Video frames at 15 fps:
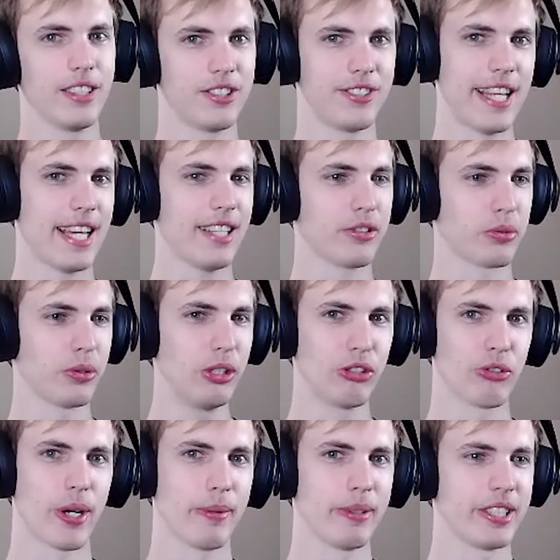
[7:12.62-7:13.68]
This dad's really
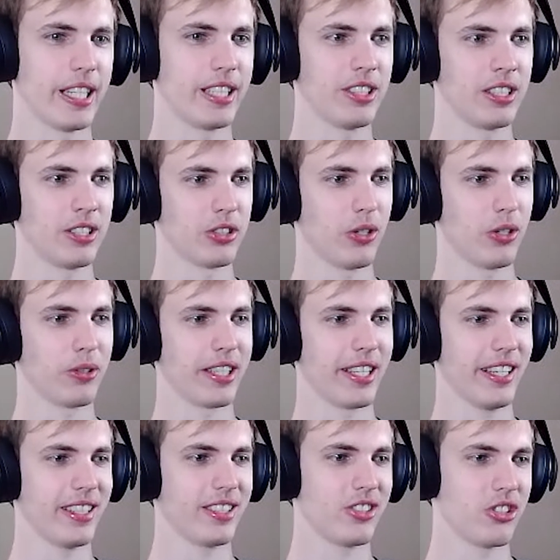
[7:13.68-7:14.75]
traumatizing his own
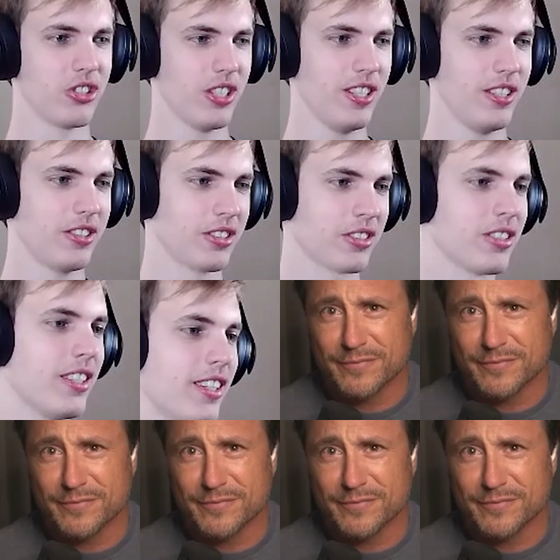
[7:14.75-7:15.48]
kids. Jesus.